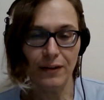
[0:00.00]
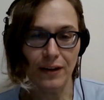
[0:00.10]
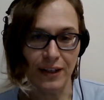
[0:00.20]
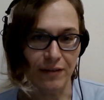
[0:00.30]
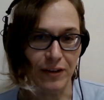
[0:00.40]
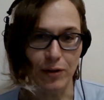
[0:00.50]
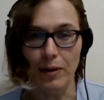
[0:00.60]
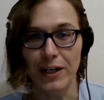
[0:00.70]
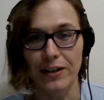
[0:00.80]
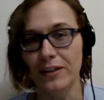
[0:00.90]
like feel
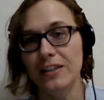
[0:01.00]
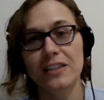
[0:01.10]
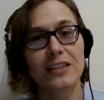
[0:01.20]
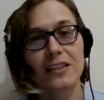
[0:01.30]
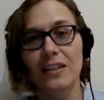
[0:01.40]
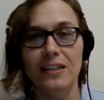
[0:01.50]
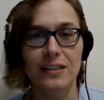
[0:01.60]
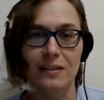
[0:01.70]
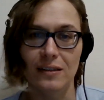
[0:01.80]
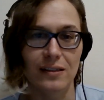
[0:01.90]
better
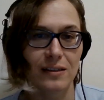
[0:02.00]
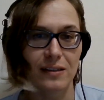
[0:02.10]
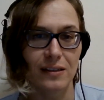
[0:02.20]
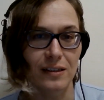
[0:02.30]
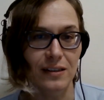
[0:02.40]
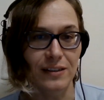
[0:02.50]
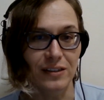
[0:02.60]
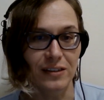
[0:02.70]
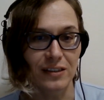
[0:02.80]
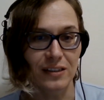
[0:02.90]
and